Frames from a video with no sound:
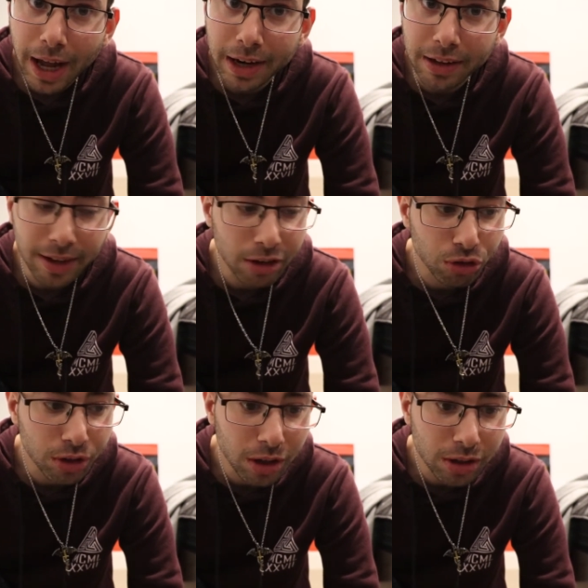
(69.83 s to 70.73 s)
And he's
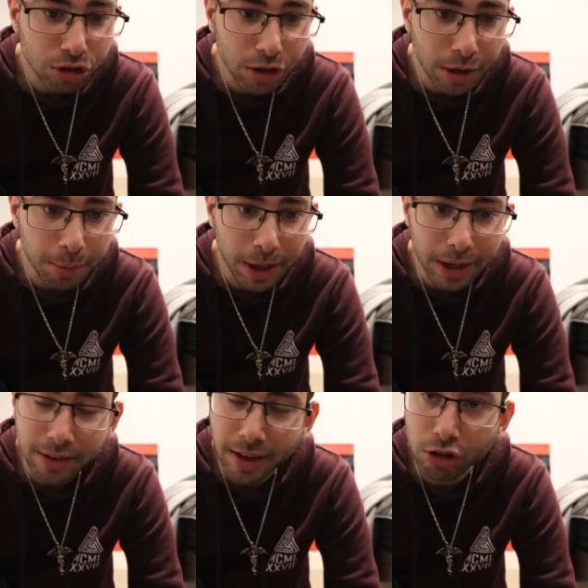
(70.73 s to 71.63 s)
actually not the Shadow
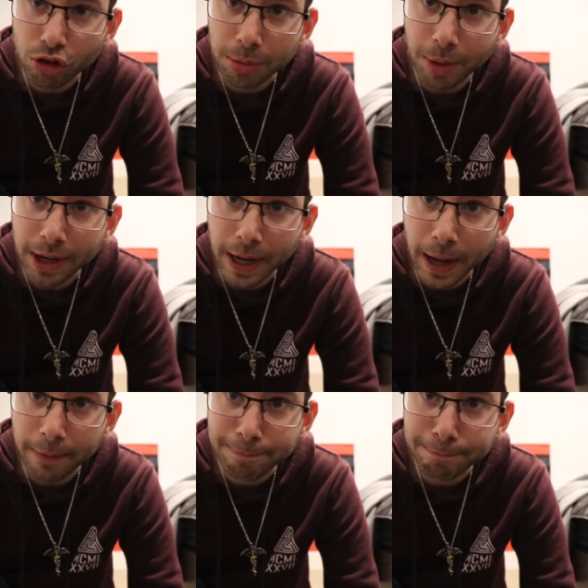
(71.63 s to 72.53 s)
Man, he's actually my
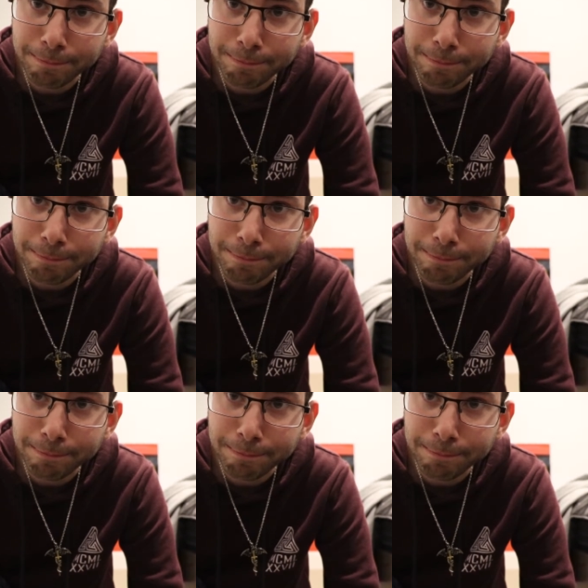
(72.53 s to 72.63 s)
dad.